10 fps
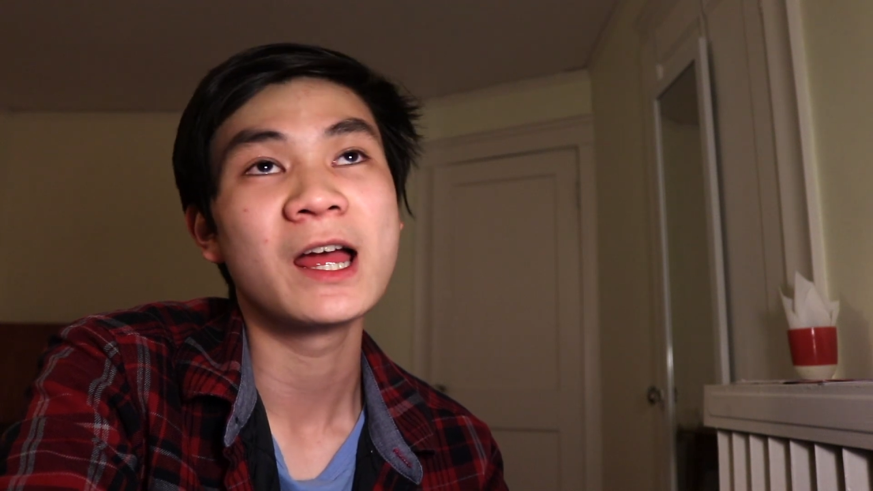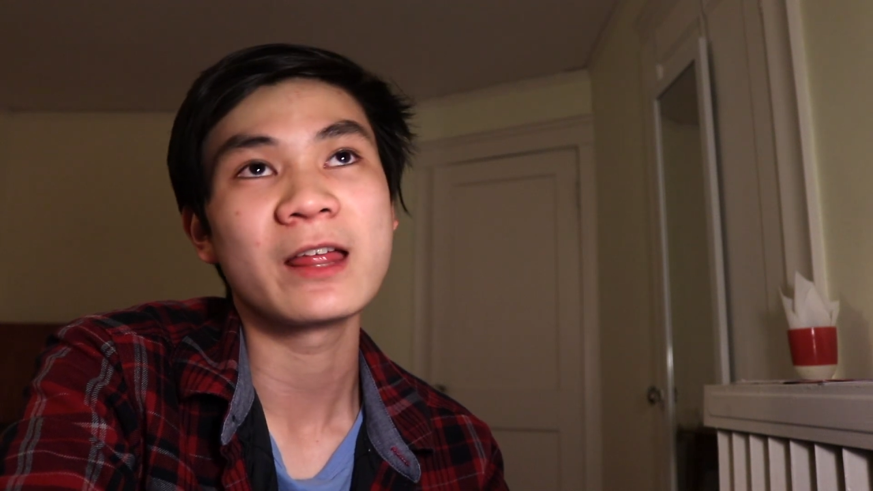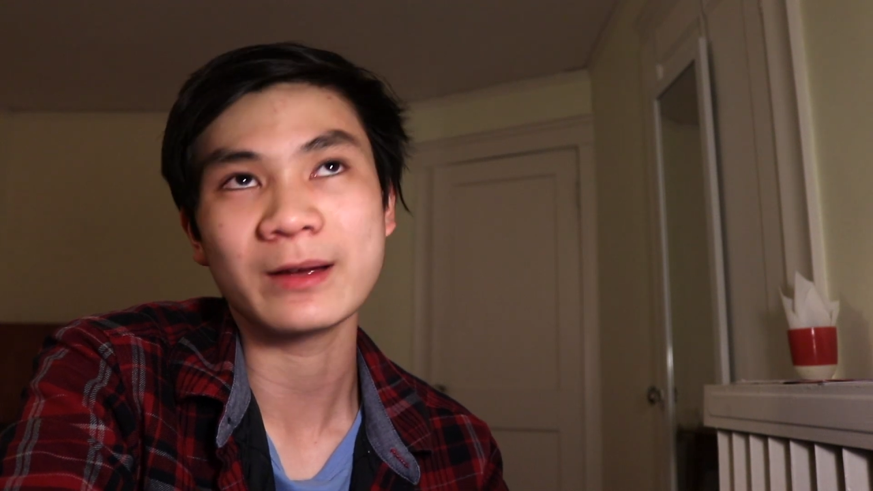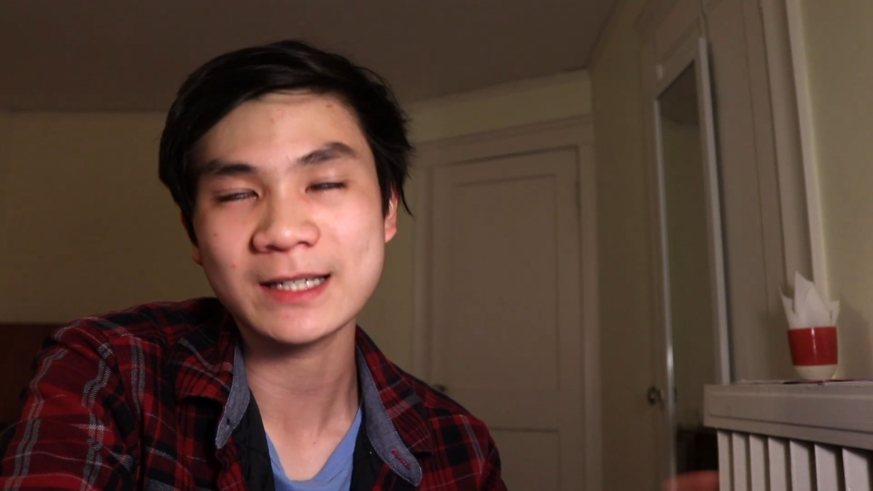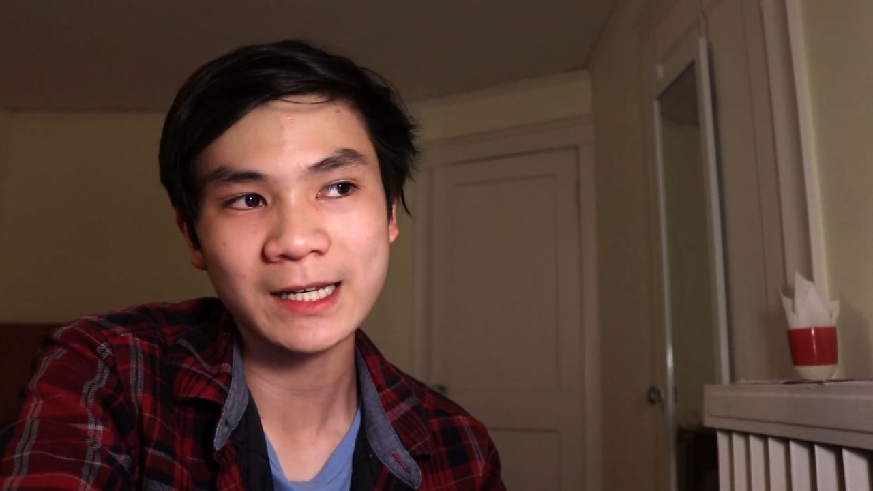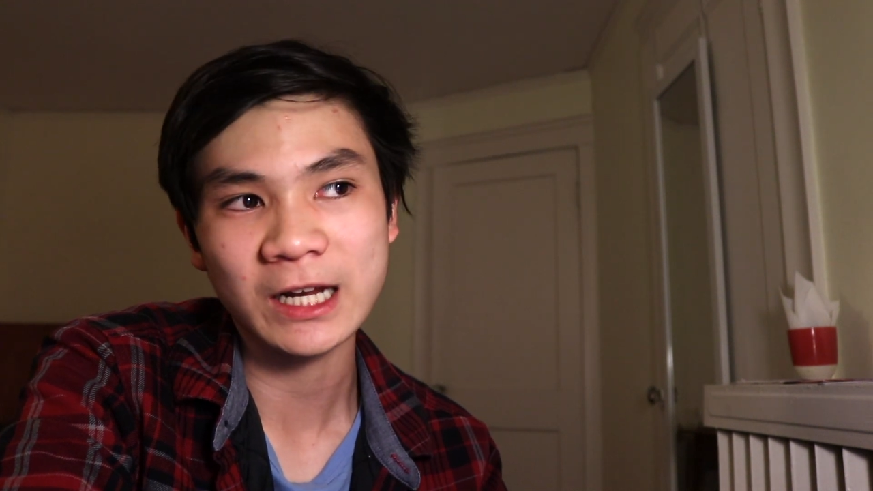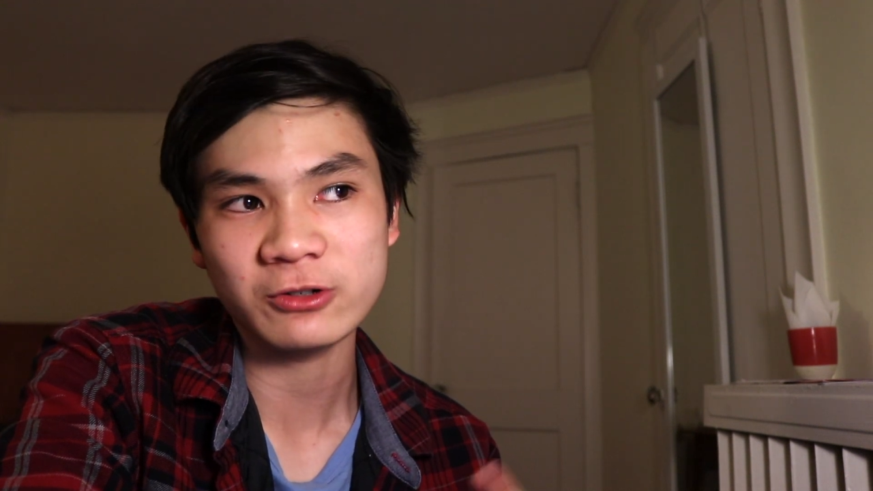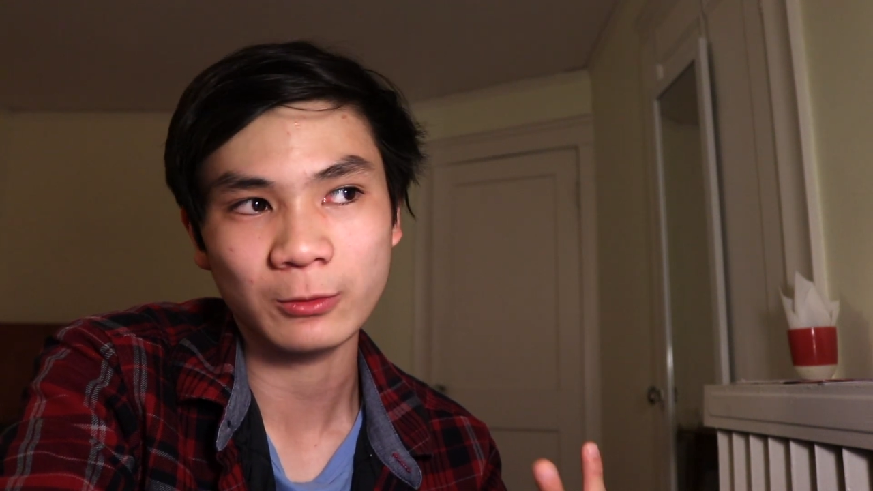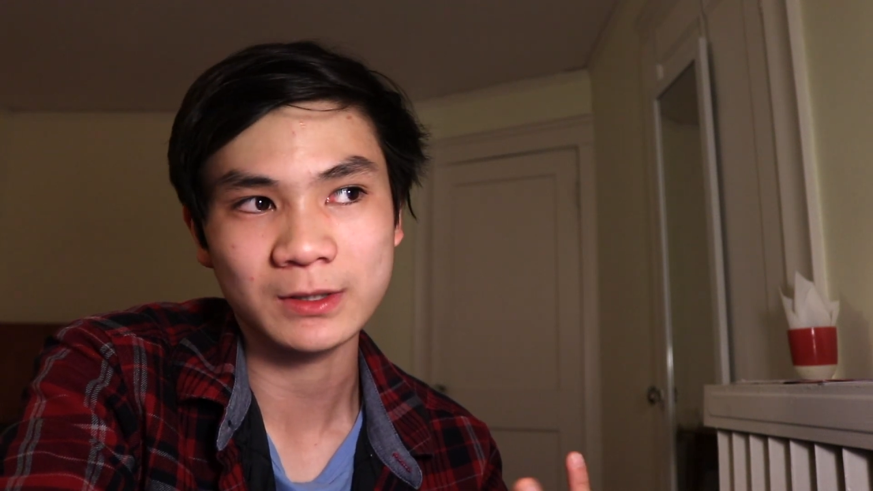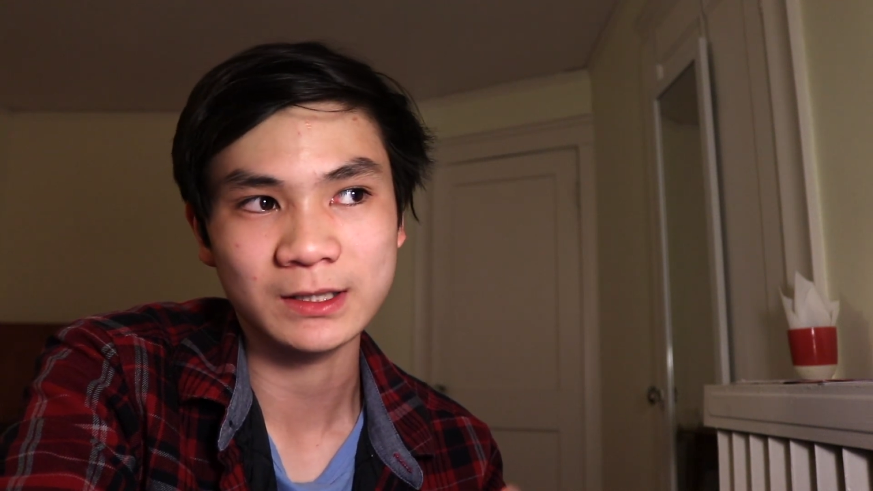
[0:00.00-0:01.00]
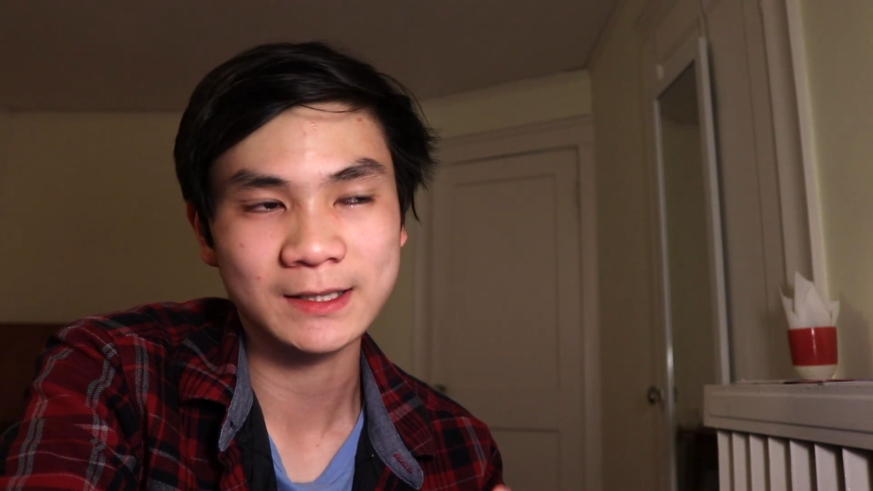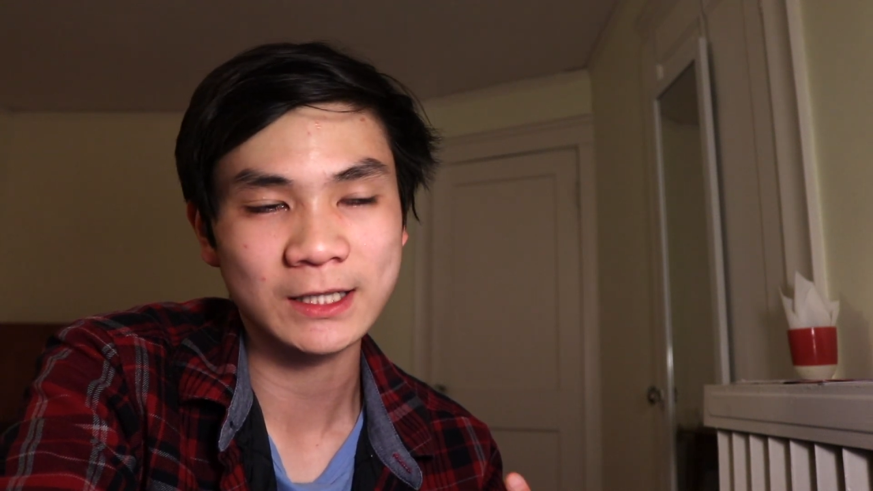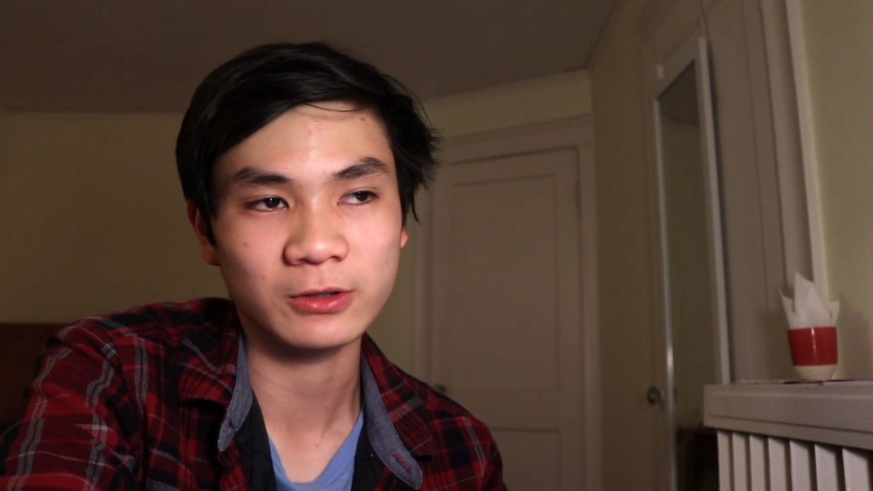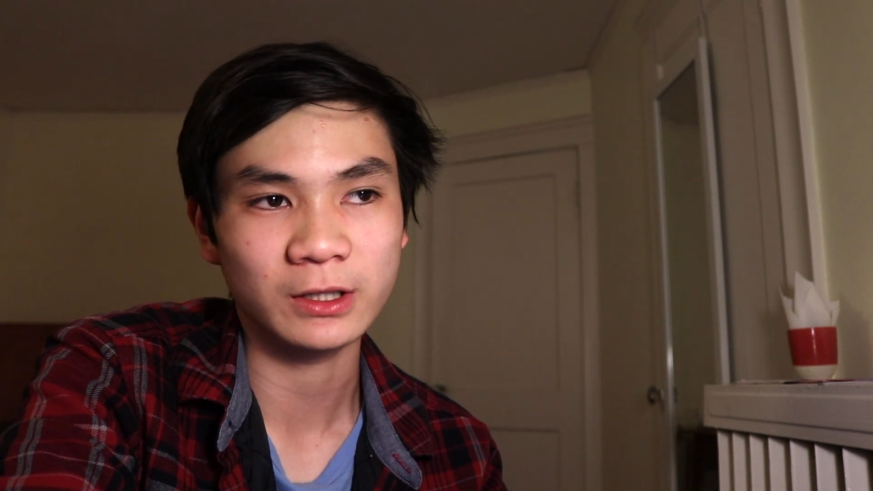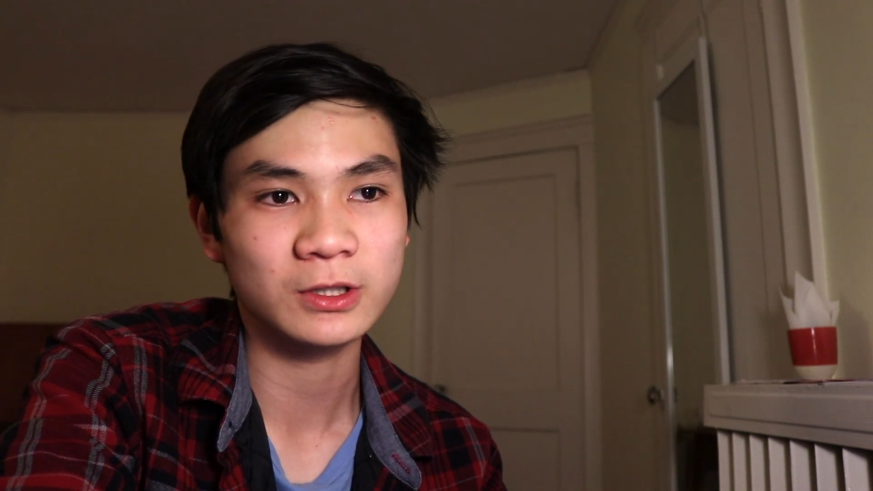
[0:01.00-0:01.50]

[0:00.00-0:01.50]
And my second entry was in senior year,